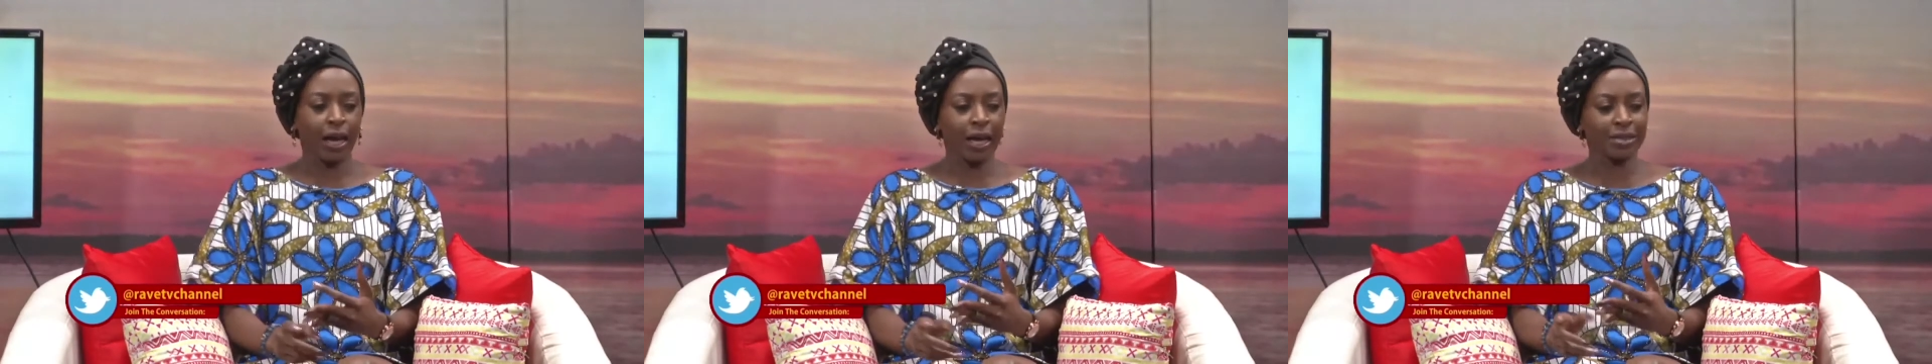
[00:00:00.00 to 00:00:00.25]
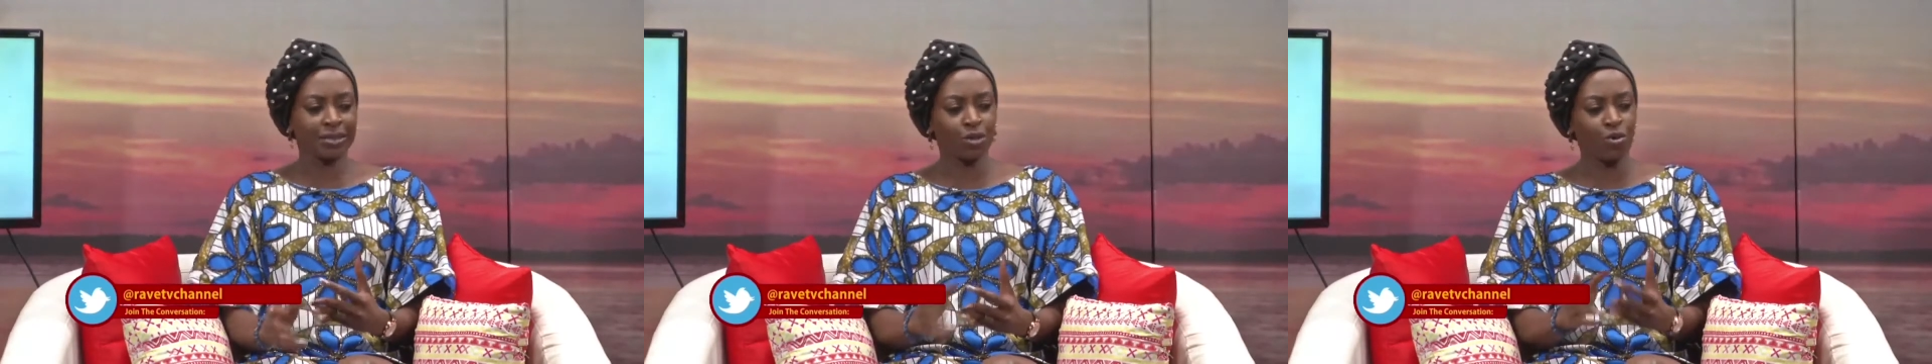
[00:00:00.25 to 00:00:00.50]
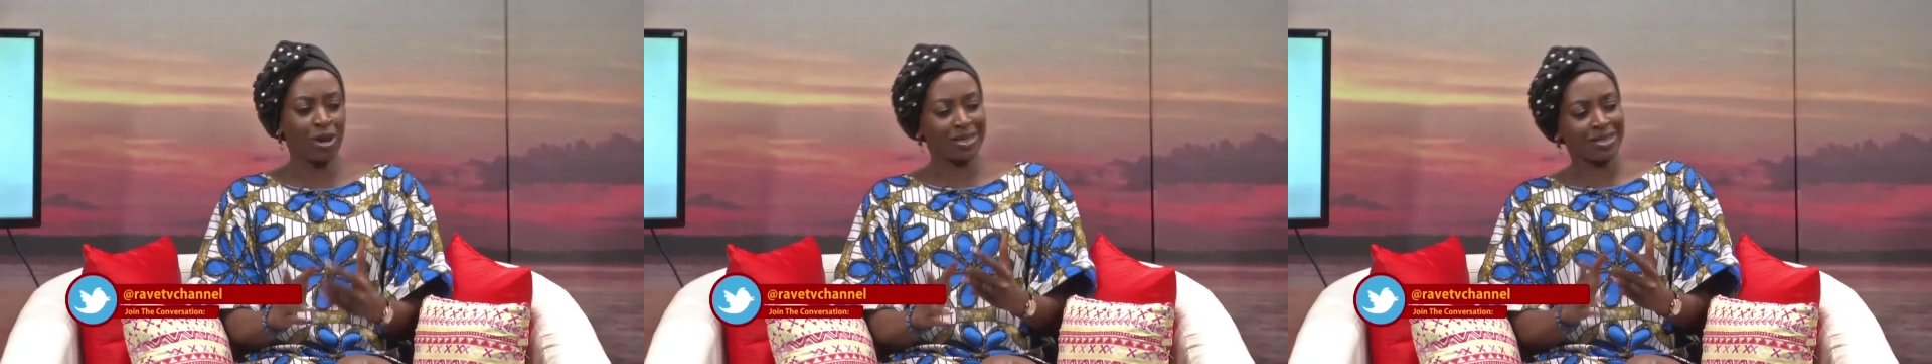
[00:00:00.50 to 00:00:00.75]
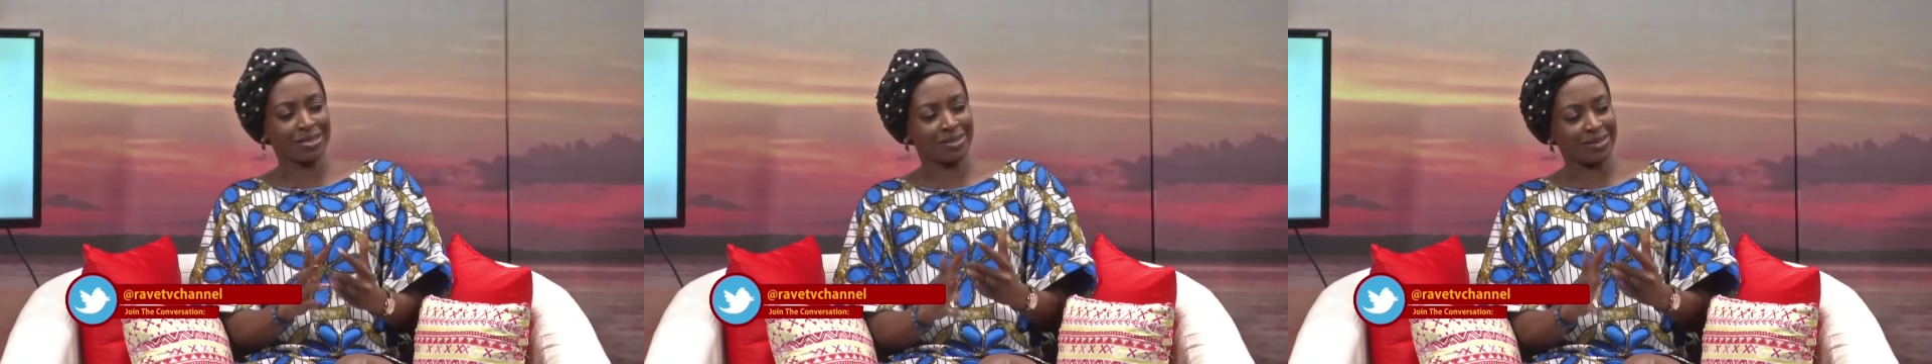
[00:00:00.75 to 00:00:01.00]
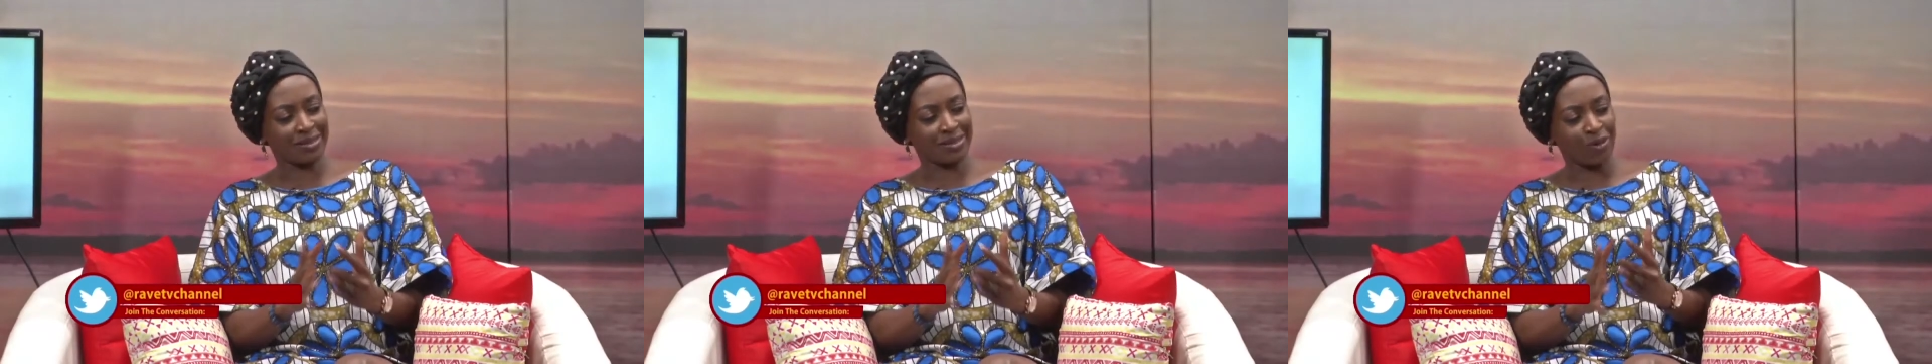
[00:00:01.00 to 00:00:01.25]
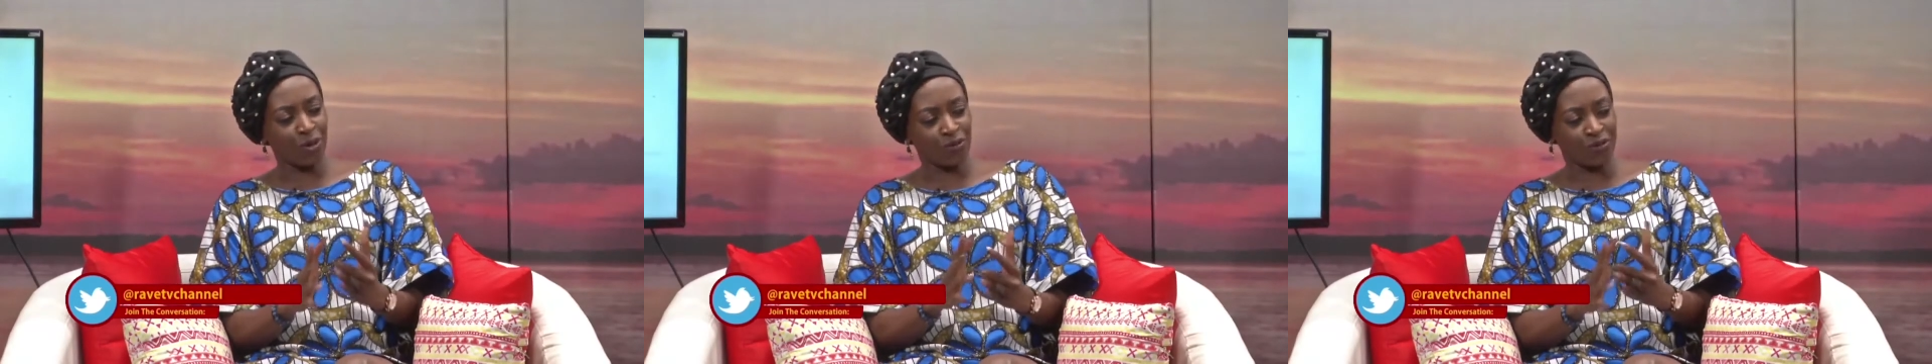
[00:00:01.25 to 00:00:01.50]
I said, who are these
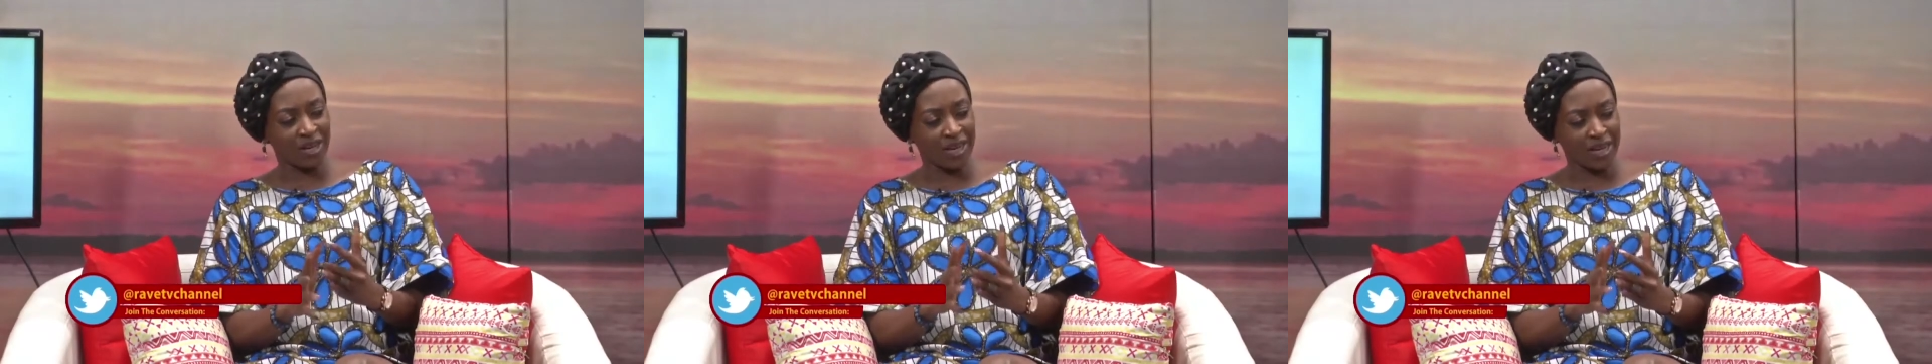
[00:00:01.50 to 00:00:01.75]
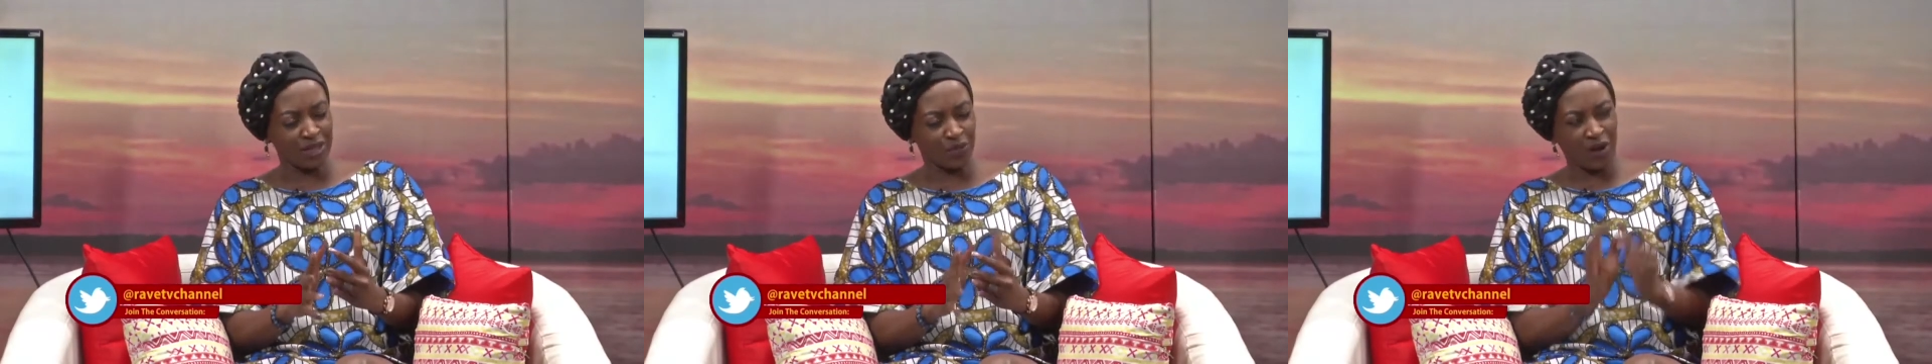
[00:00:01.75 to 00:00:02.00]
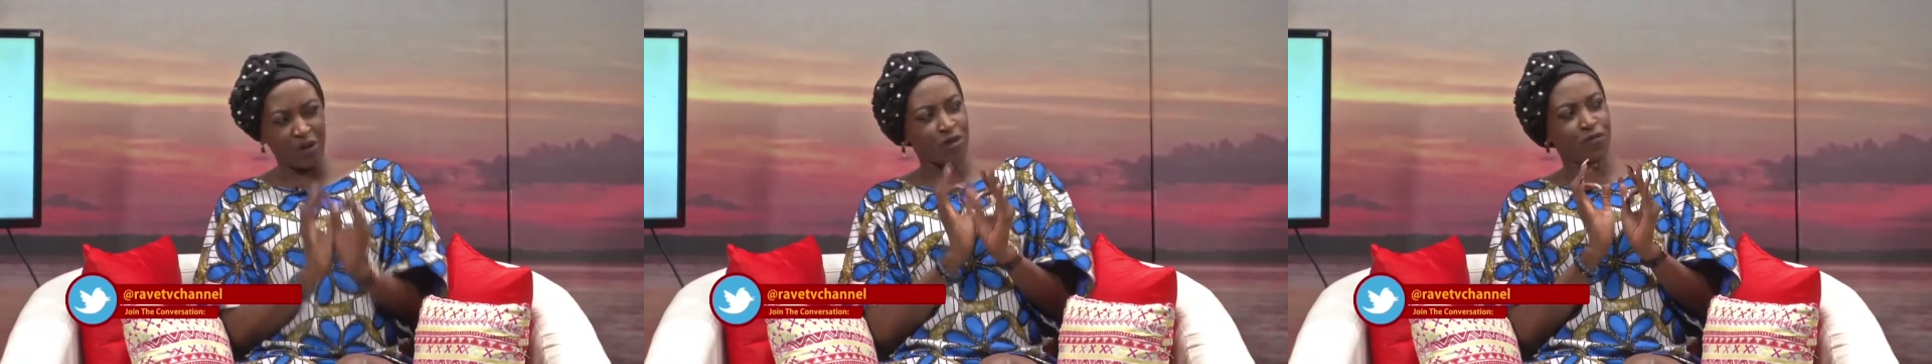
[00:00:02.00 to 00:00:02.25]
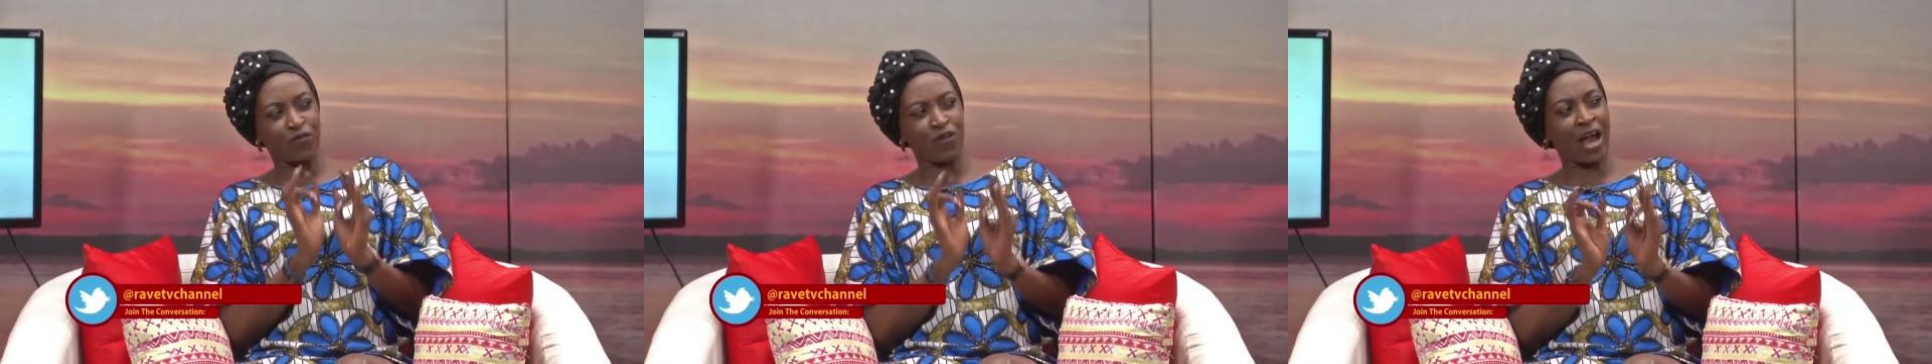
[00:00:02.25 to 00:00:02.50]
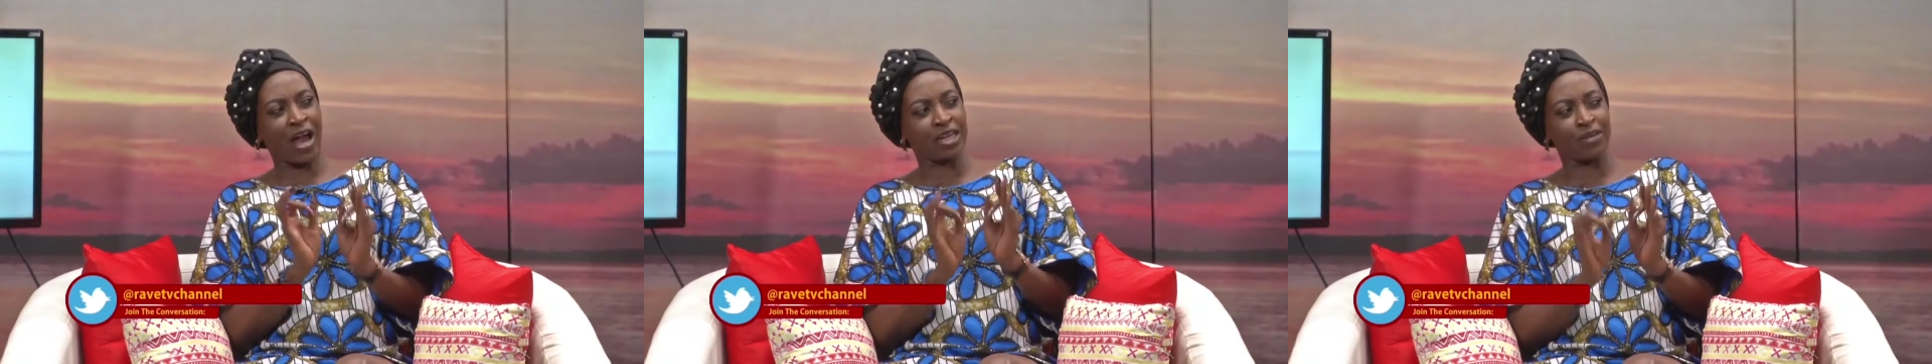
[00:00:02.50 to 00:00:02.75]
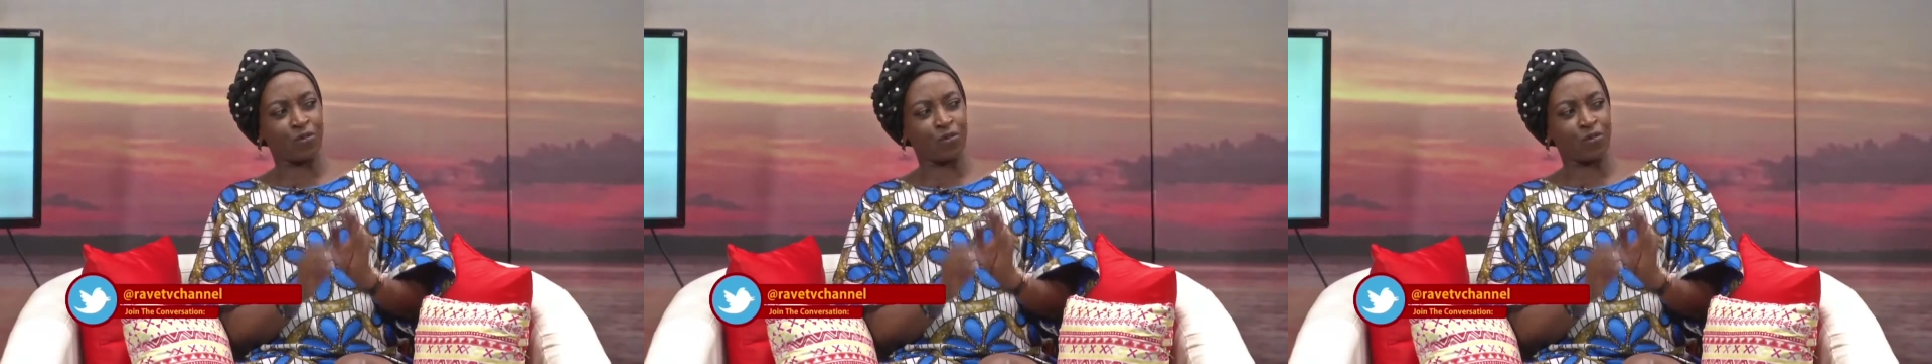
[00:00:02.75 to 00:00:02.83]
lovely ladies? Very fine